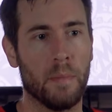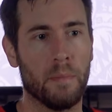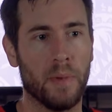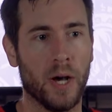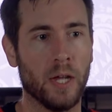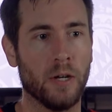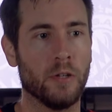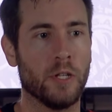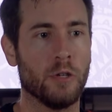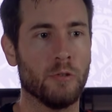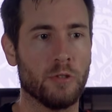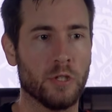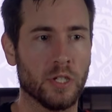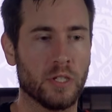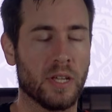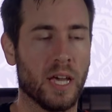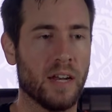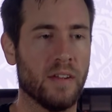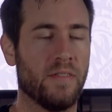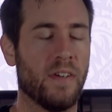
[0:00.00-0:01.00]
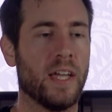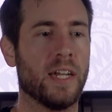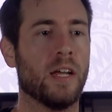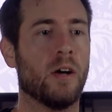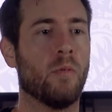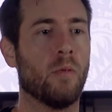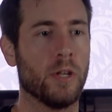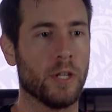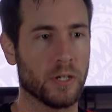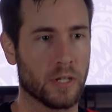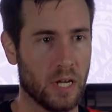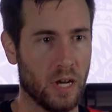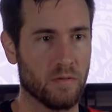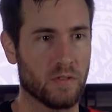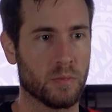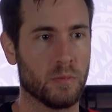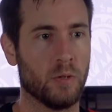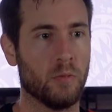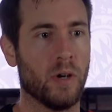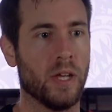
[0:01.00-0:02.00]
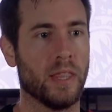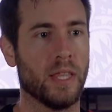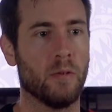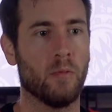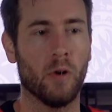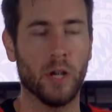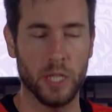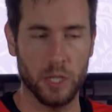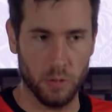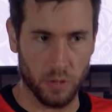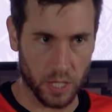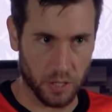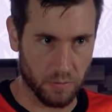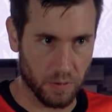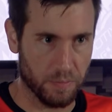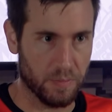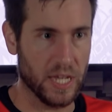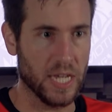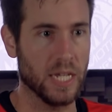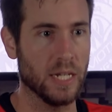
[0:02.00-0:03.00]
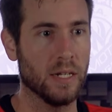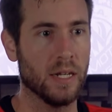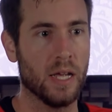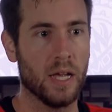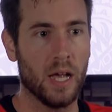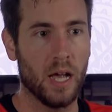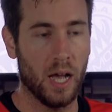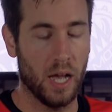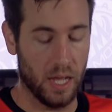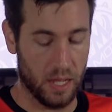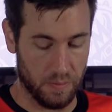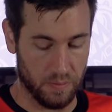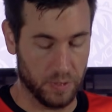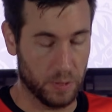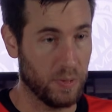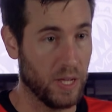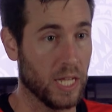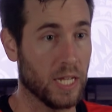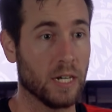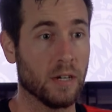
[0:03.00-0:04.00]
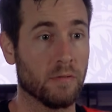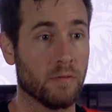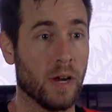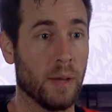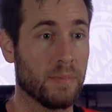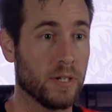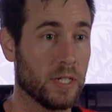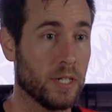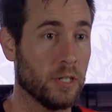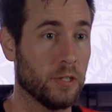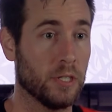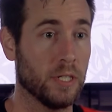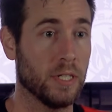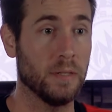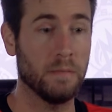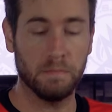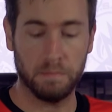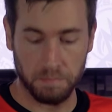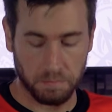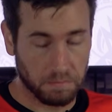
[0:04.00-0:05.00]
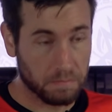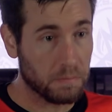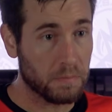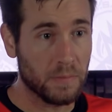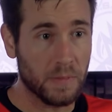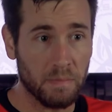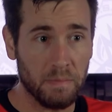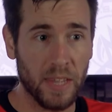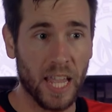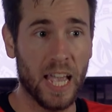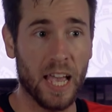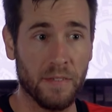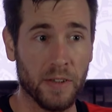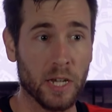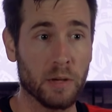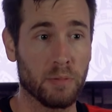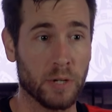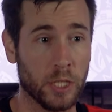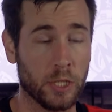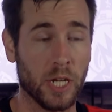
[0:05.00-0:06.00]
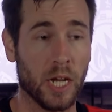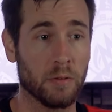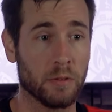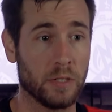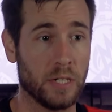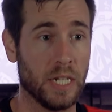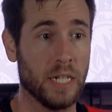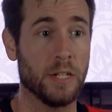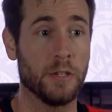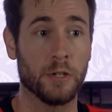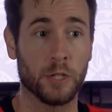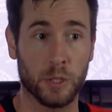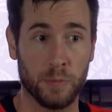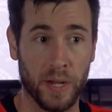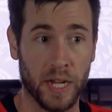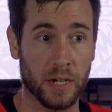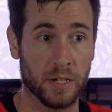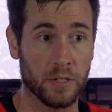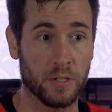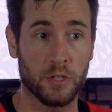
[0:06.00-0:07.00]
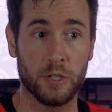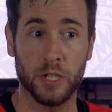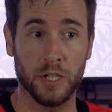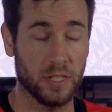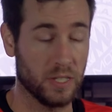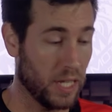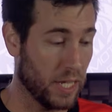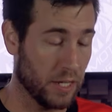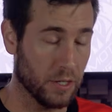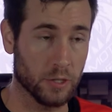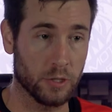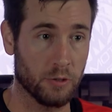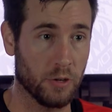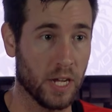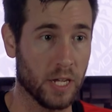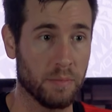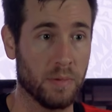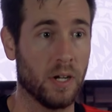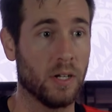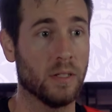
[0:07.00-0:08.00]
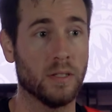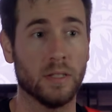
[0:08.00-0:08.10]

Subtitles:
but you just got to find out what you're comfortable with and what you can repeat. Speaking of repetition, having a pre-shot routine in your spares, just like your strike ball,